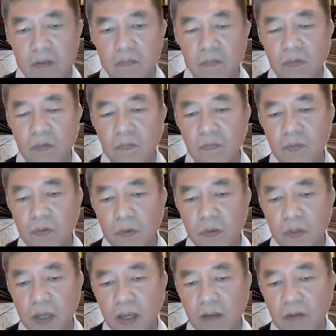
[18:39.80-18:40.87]
When we
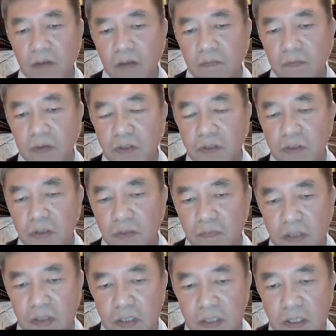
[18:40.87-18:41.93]
don't have the affliction of
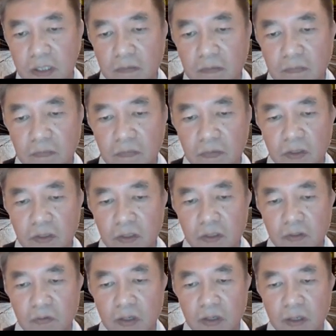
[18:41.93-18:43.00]
the self,
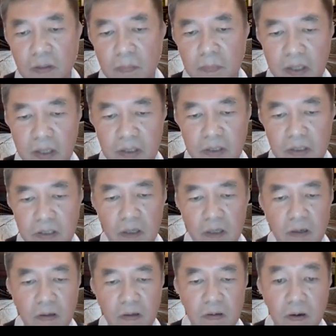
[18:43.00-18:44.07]
you are in practice
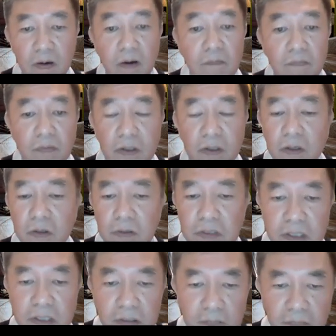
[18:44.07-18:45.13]
of the
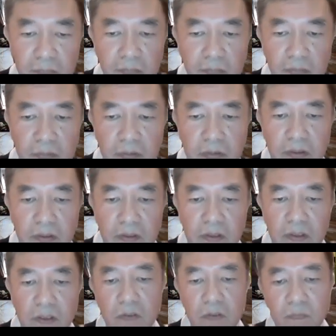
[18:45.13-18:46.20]
non-self.
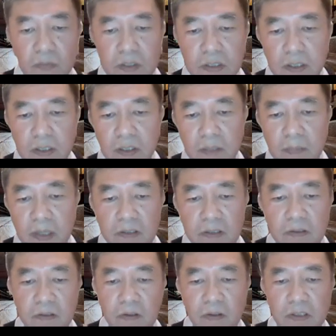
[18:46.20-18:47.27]
So obviously in the
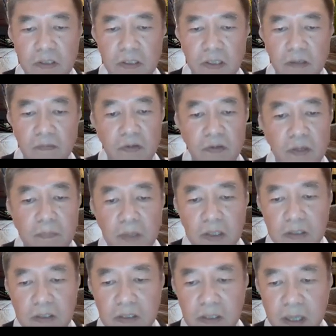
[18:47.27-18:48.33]
practice of non-self, you're
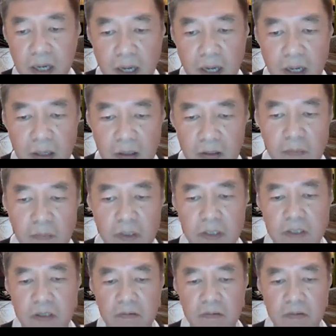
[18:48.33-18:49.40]
practicing the heart of the
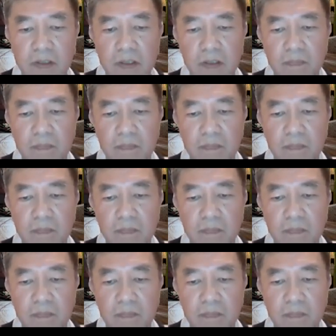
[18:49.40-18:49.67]
Bodhisattva.